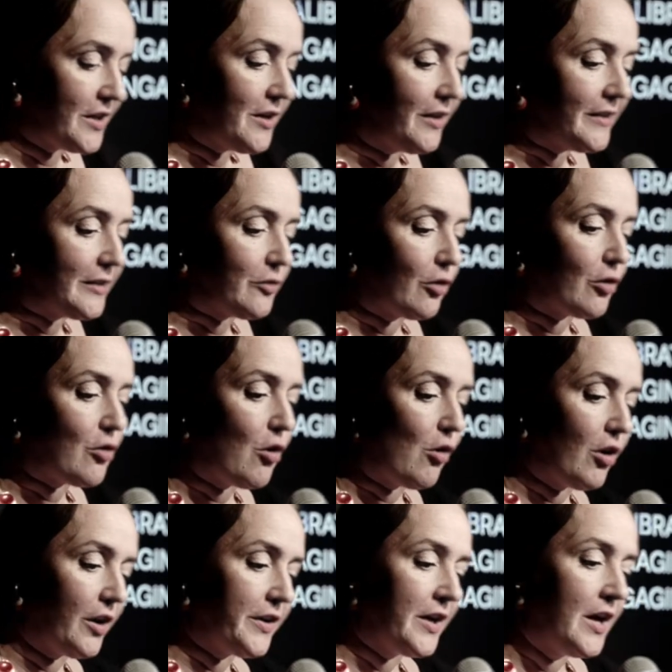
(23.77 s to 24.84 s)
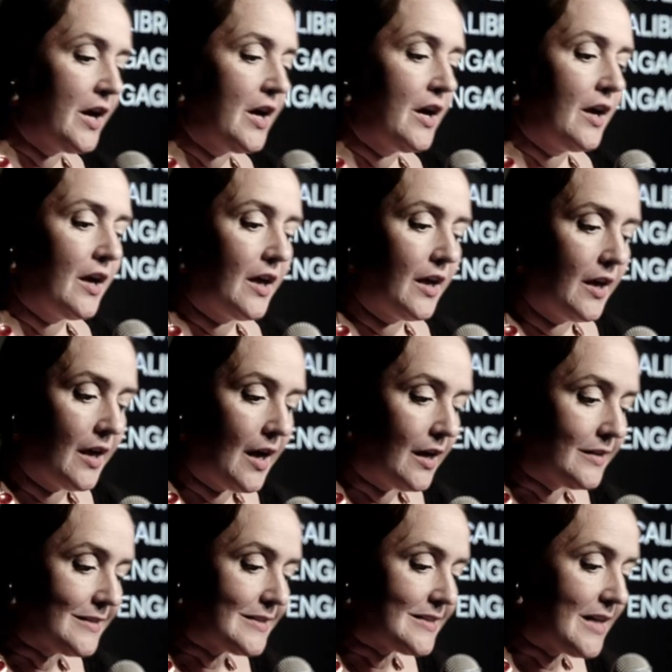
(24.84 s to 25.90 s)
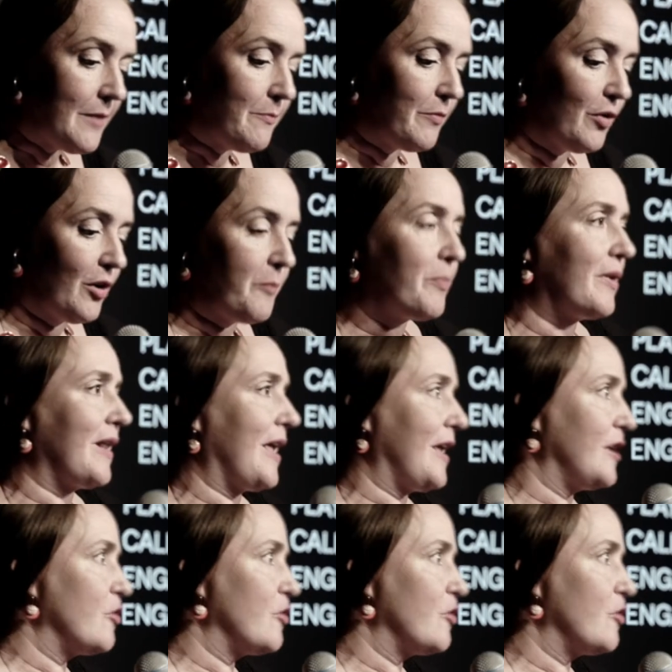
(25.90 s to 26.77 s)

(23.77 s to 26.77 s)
an article called uh, Ensemble Play.